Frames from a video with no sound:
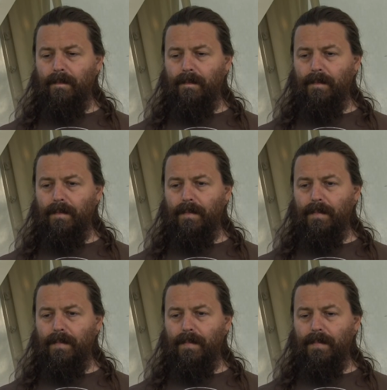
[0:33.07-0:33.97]

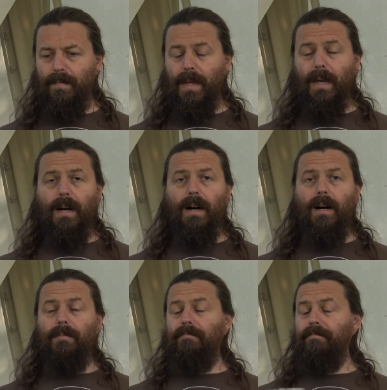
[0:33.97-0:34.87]

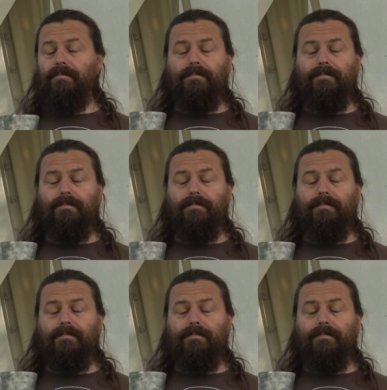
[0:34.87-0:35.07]
(silence)